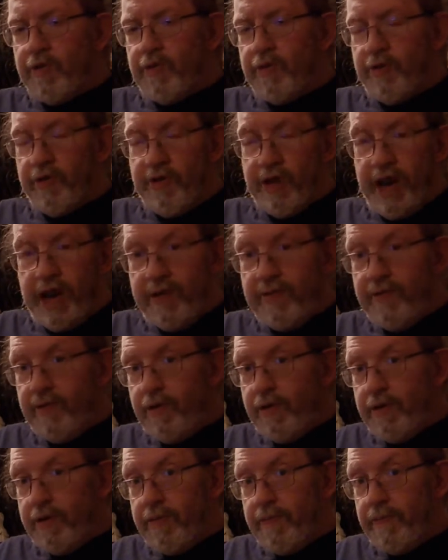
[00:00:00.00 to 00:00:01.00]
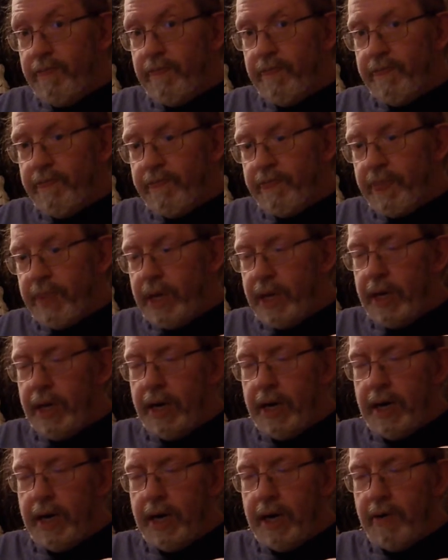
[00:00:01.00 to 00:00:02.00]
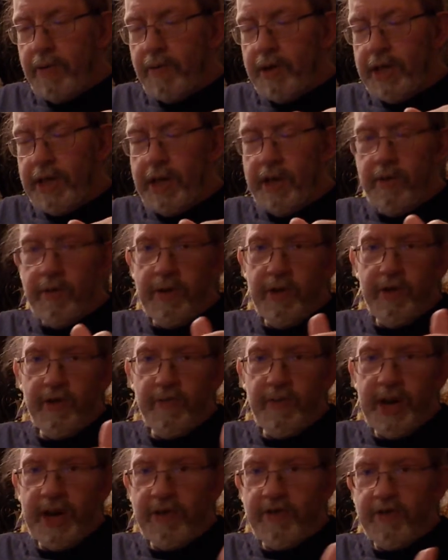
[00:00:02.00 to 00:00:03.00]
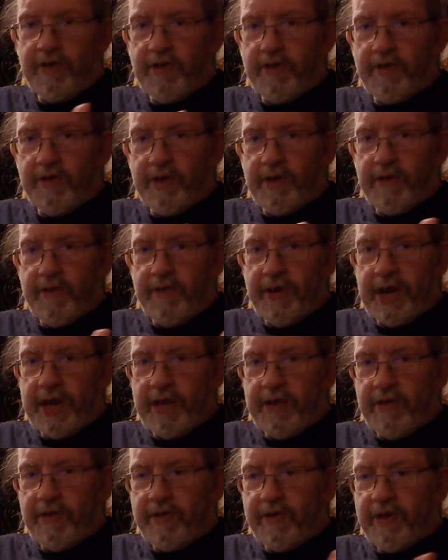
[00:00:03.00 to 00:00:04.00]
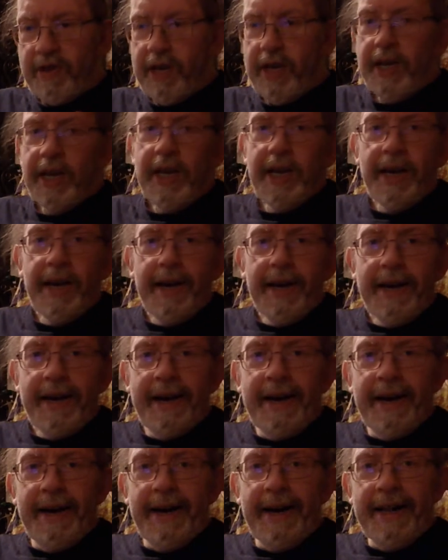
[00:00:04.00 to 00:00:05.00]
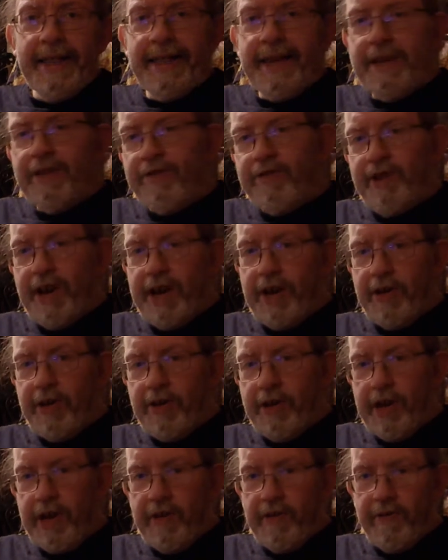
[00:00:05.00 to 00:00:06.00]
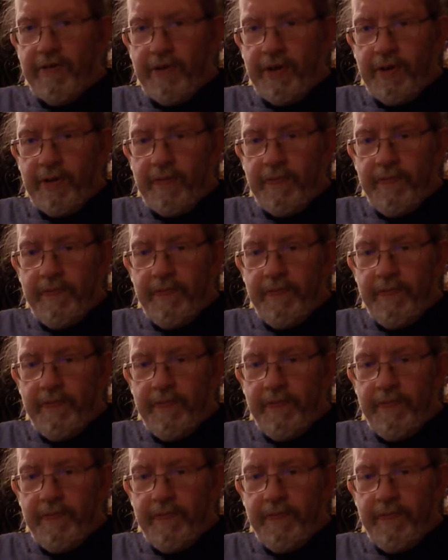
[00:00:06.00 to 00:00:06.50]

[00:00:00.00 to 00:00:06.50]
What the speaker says: check for when they do inspections at events, and then check your gear for them.